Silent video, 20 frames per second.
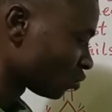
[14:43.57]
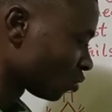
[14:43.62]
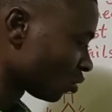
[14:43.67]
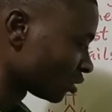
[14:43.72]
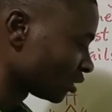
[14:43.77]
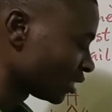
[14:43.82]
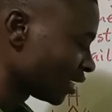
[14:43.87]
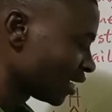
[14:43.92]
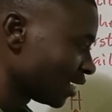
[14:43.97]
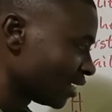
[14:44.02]

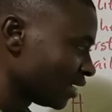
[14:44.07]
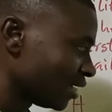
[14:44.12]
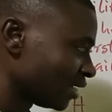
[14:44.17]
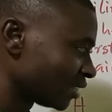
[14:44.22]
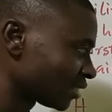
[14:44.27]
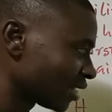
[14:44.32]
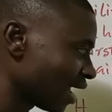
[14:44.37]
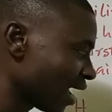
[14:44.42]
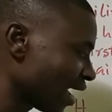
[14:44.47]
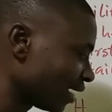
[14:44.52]
what?
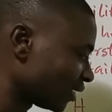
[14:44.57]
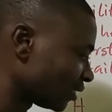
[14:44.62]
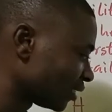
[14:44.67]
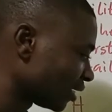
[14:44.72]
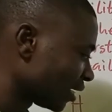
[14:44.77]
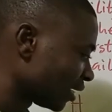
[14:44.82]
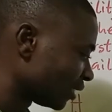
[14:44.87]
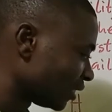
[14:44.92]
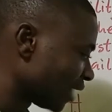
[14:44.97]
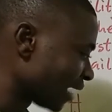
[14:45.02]
Is head.
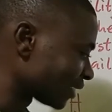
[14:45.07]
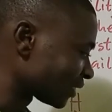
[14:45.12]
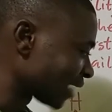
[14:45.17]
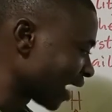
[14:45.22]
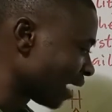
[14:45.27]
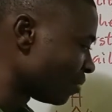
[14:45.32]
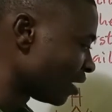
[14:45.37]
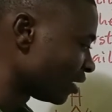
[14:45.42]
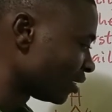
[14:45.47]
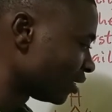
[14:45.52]
That's
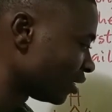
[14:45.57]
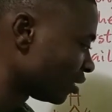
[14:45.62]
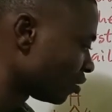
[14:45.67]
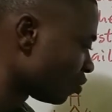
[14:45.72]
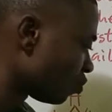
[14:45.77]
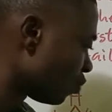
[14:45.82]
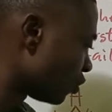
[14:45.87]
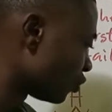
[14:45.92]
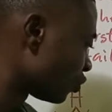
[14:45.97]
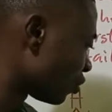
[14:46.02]
how
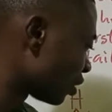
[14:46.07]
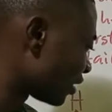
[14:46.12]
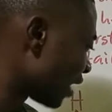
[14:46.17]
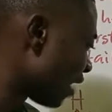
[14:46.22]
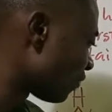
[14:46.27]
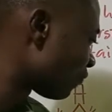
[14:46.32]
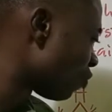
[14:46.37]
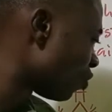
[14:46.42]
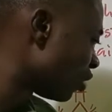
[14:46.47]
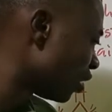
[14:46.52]
many? We just
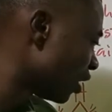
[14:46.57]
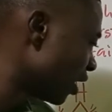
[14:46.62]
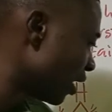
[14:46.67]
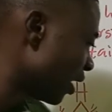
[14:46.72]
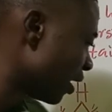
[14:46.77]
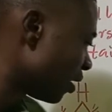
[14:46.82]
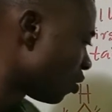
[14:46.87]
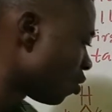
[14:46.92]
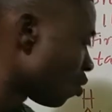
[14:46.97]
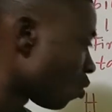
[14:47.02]
have
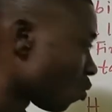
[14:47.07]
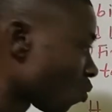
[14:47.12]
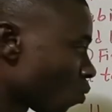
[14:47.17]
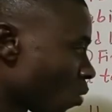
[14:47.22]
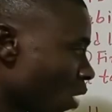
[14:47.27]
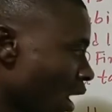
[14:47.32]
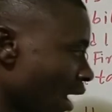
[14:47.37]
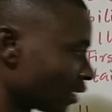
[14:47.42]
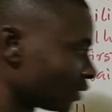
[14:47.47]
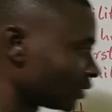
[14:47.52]
only
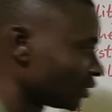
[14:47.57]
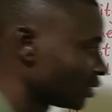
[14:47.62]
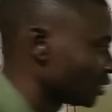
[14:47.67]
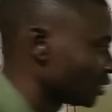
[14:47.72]
1